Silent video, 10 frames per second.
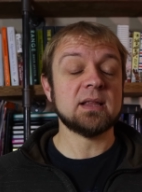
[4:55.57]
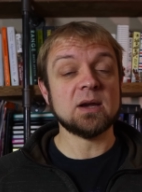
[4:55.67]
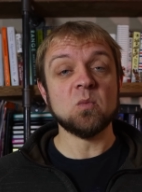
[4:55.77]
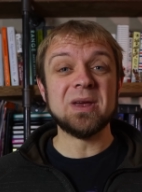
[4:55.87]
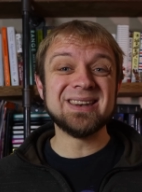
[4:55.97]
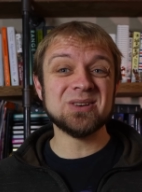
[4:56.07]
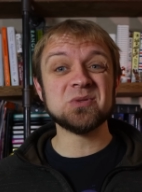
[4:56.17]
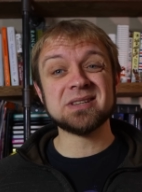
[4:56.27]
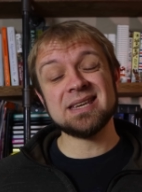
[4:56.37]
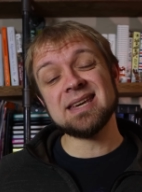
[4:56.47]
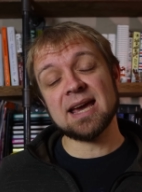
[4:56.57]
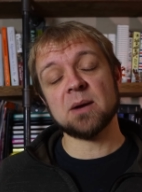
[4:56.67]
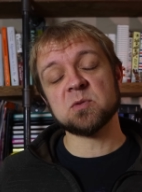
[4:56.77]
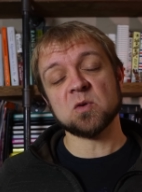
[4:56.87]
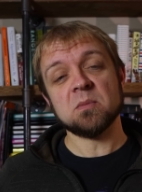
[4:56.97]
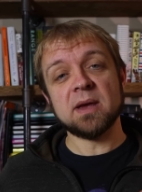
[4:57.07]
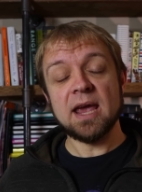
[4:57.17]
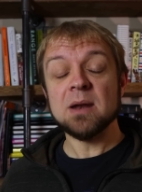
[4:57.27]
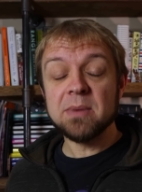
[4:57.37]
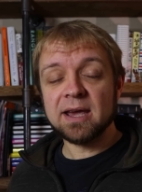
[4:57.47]
like Windows keycaps or
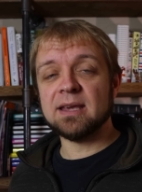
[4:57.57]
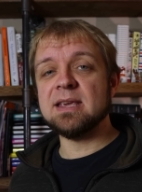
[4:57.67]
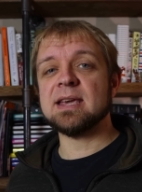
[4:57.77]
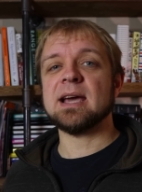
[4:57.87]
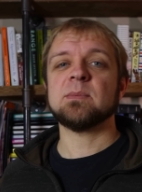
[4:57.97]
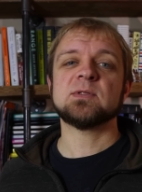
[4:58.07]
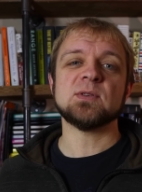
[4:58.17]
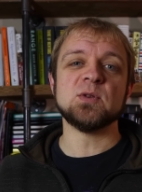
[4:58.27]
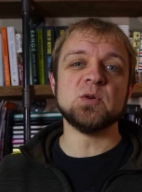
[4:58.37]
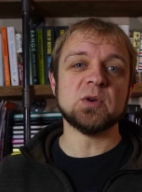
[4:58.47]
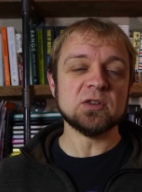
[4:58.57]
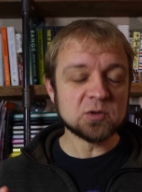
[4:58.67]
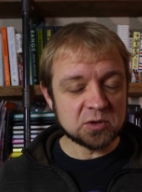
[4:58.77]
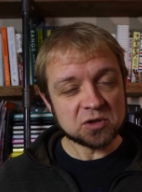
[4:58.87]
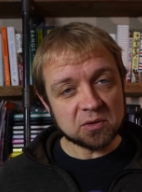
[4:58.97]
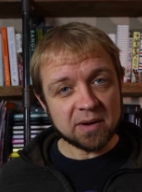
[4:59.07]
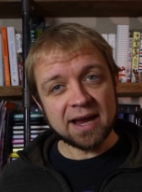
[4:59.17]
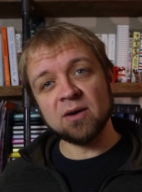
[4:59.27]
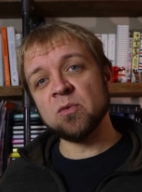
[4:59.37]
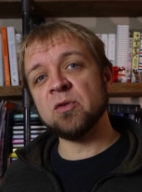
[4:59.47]
and Mac keycaps, so you can switch it
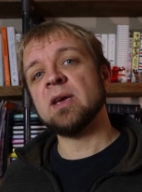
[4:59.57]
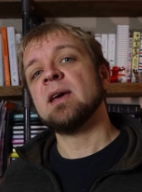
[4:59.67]
around.